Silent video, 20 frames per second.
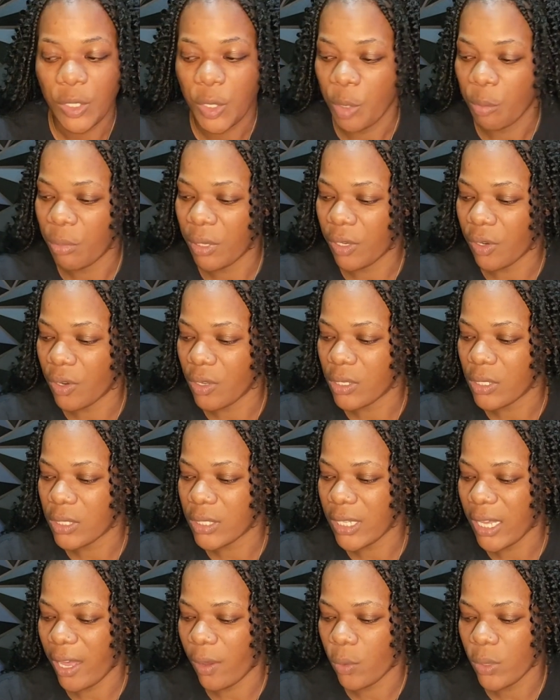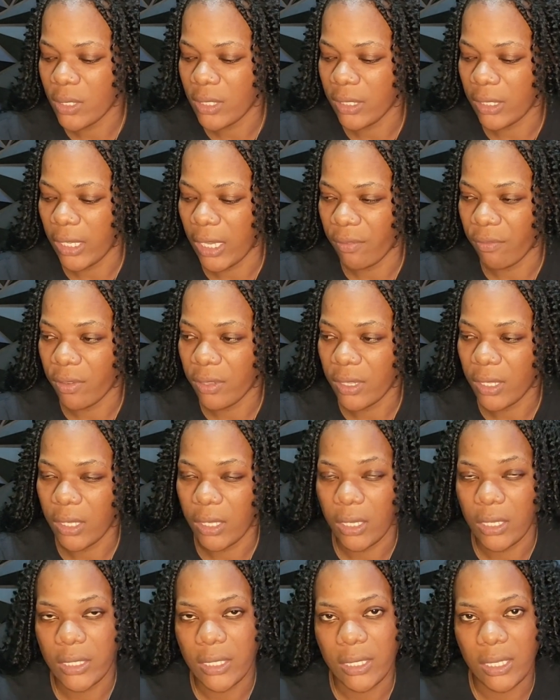because I would say
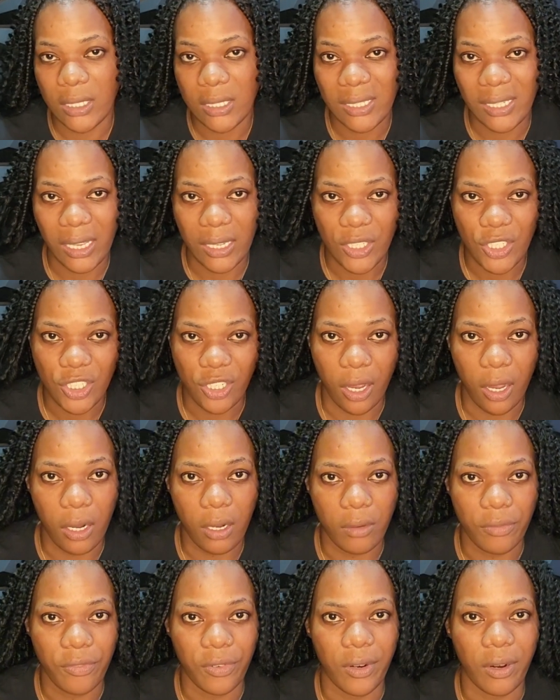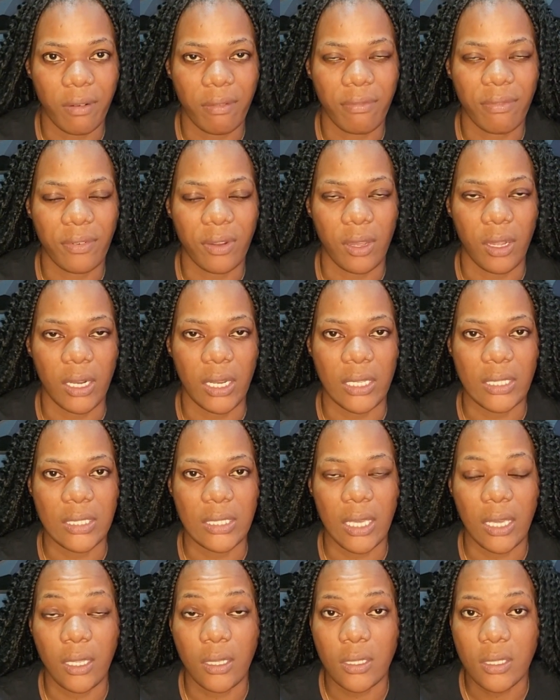everything is essential for a flawless
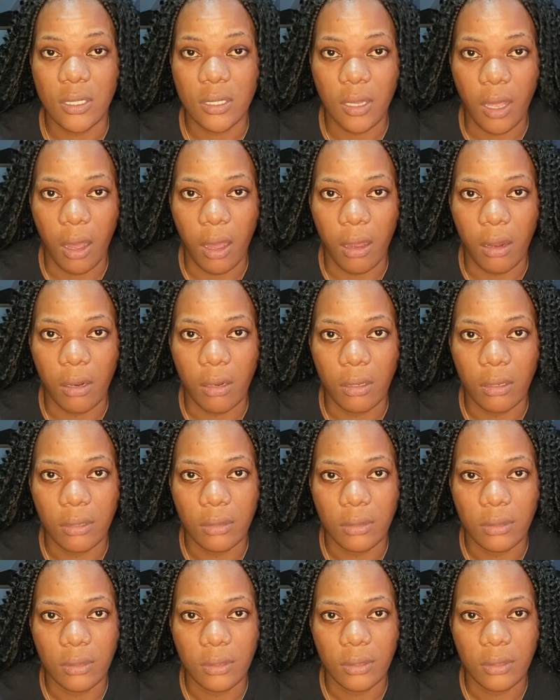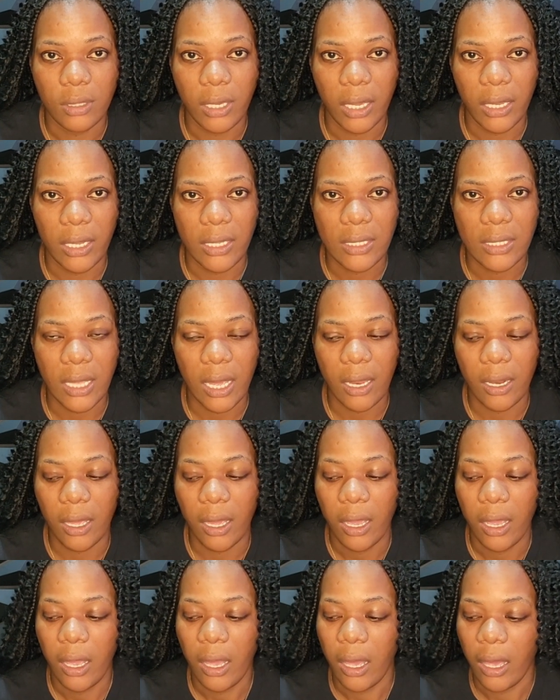install. You understand?
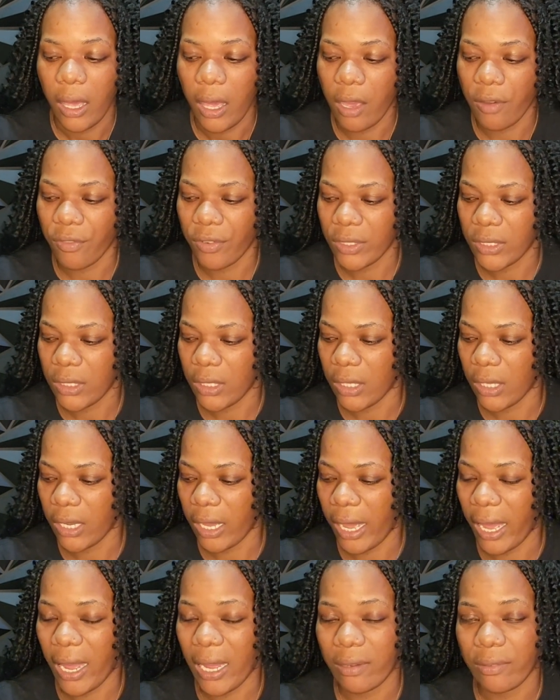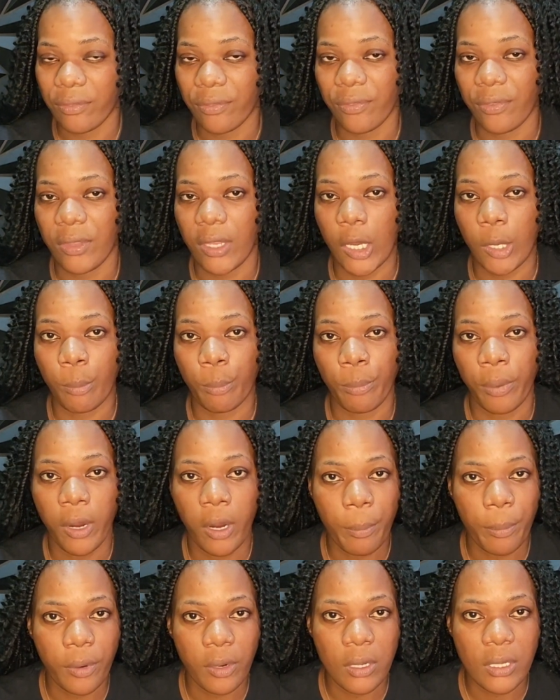Everything have their
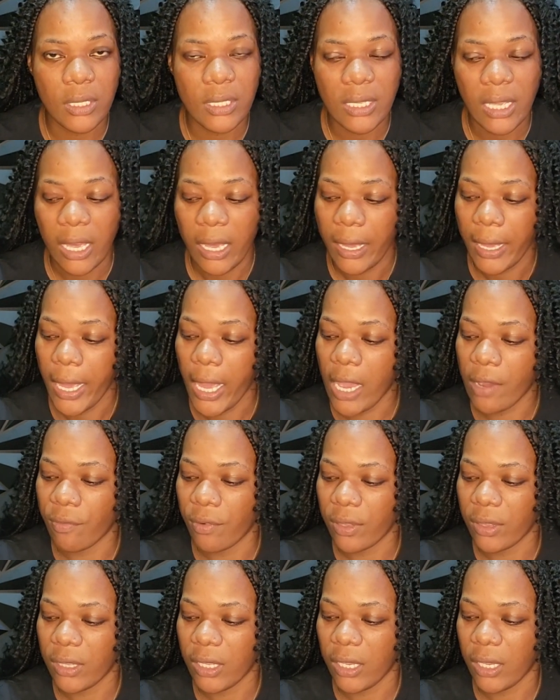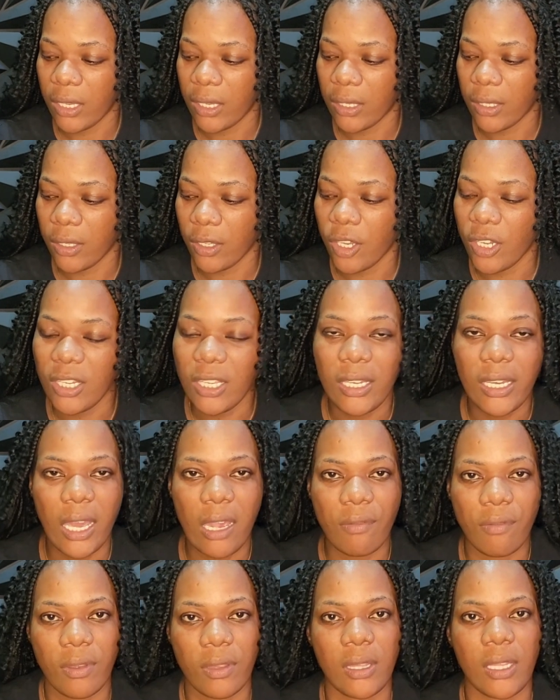purpose, everything, you need
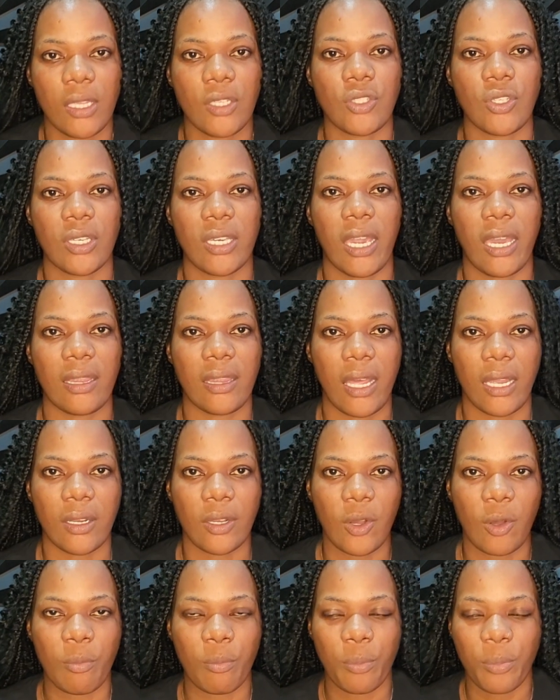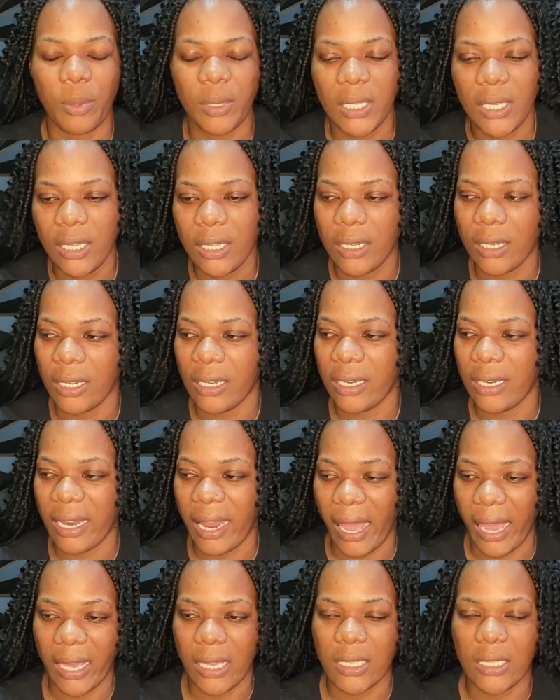everything to get that complete,
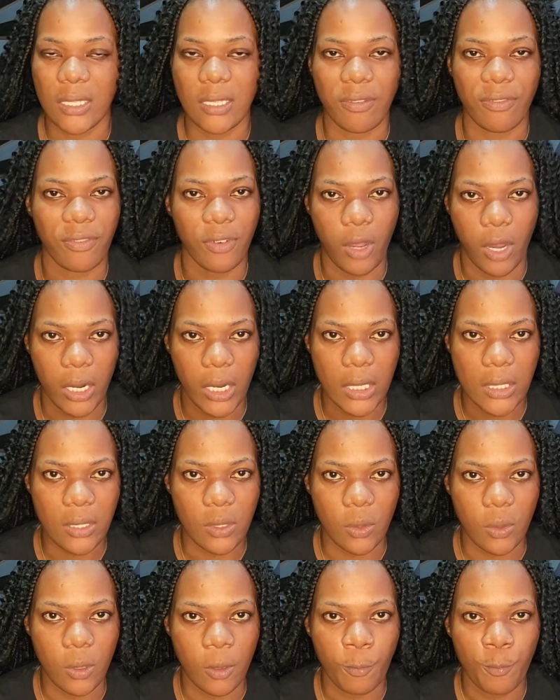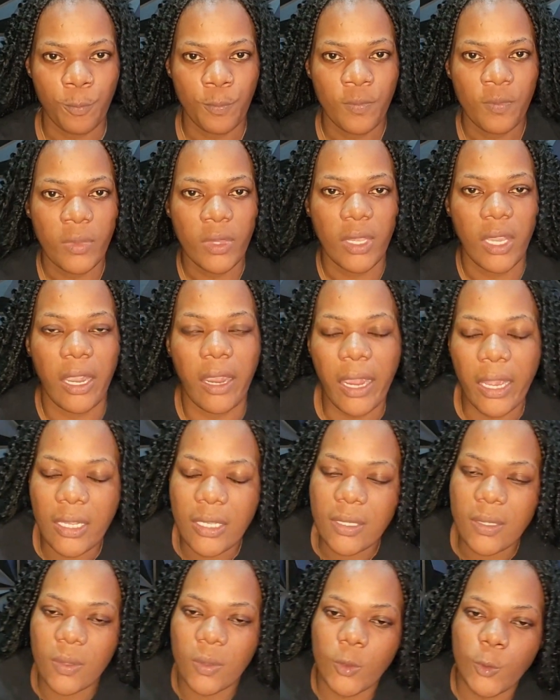nice, flawless look. Alright,
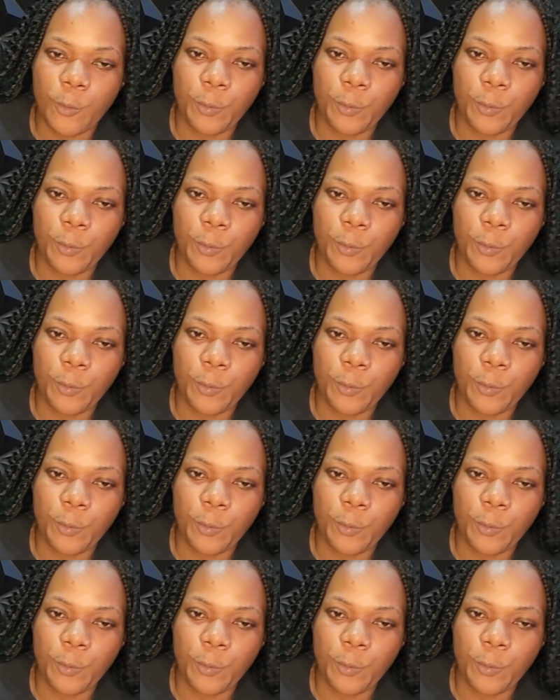so